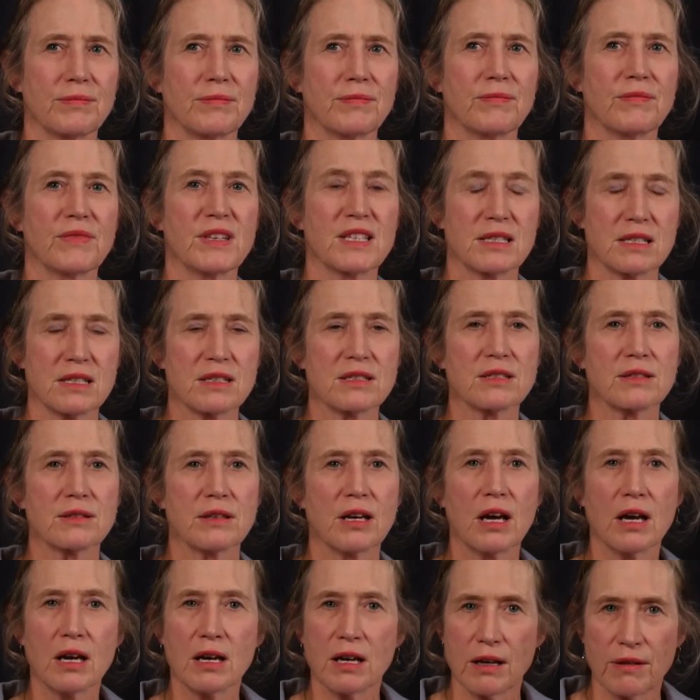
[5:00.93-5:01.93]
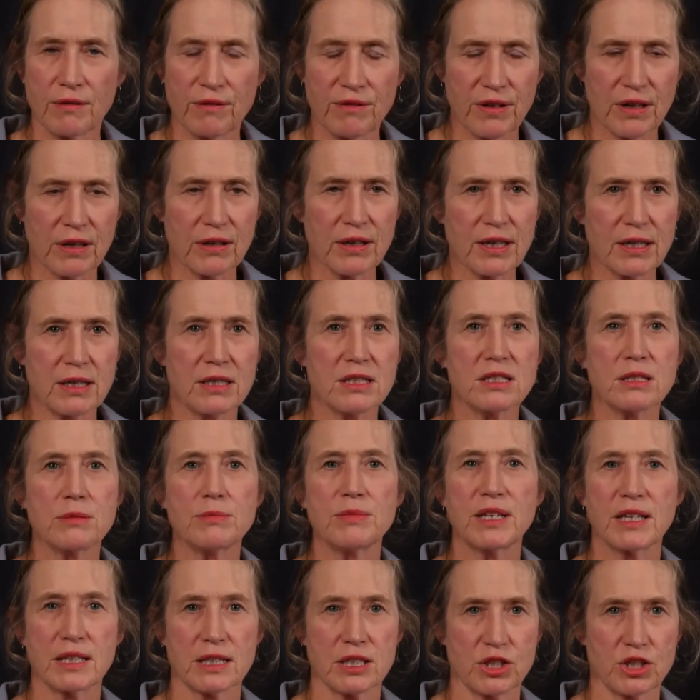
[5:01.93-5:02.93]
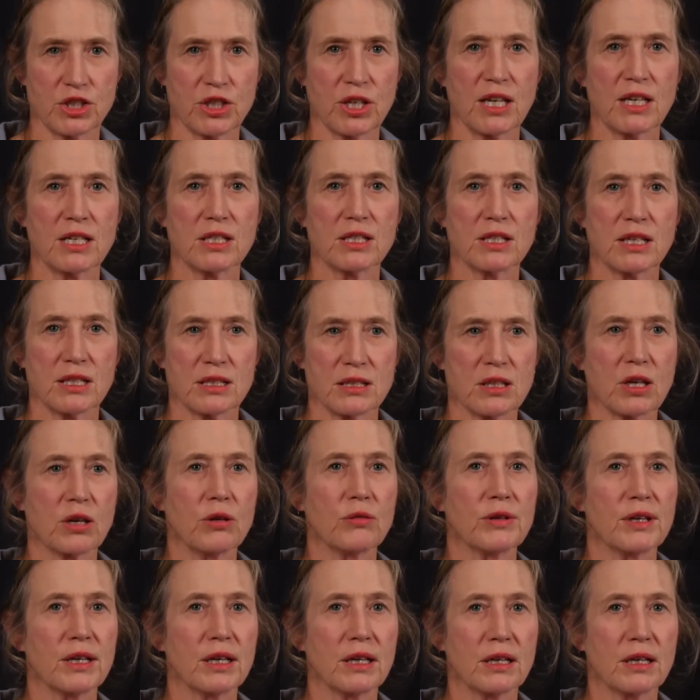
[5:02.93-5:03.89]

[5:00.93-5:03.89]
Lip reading: This is a very intimate exchange that's going